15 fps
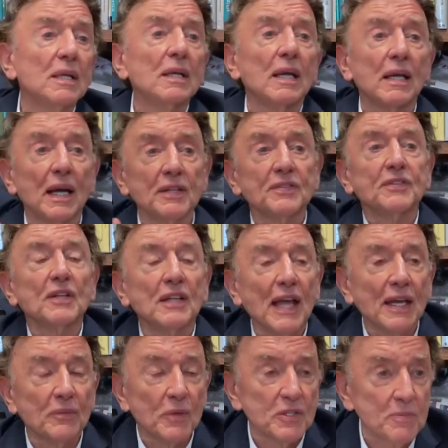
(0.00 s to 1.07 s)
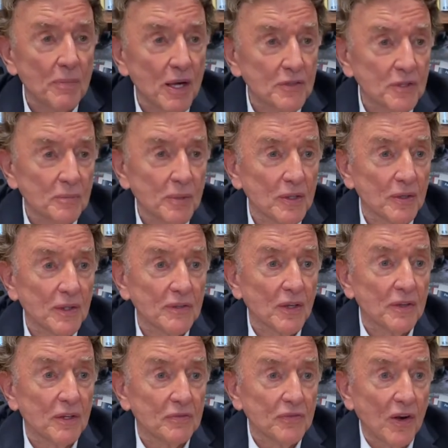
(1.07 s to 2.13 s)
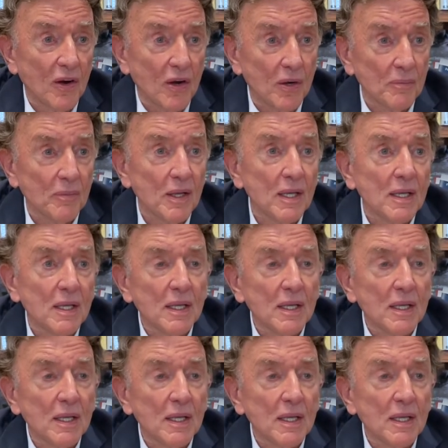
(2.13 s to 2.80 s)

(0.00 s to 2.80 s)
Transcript: And I still had responsibilities on the farm,